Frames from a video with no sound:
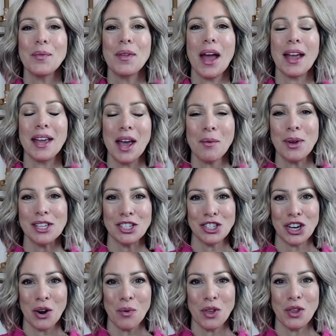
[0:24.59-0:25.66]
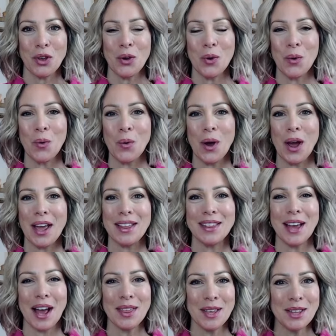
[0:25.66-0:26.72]
I can't wait to share with you. I
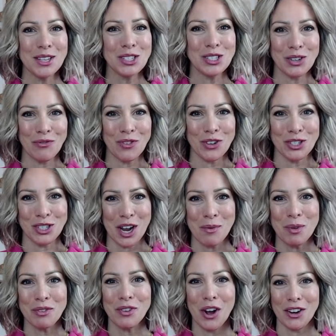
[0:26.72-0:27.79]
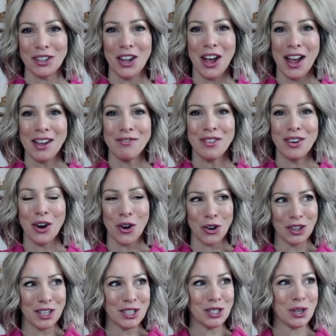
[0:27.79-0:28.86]
think this is the first time we've gone live
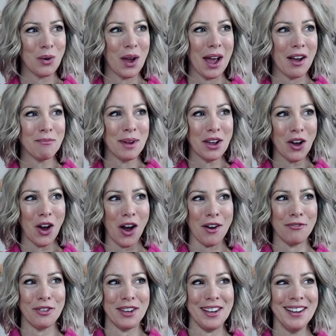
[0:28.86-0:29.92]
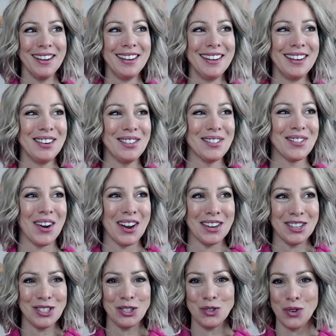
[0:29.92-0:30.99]
early, so I have my coffee.
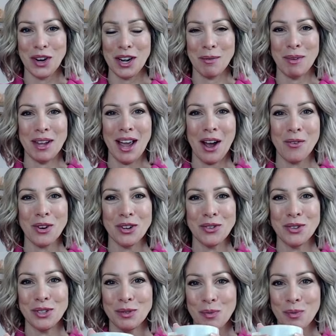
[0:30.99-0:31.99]
Rhonda's joining me. How are you this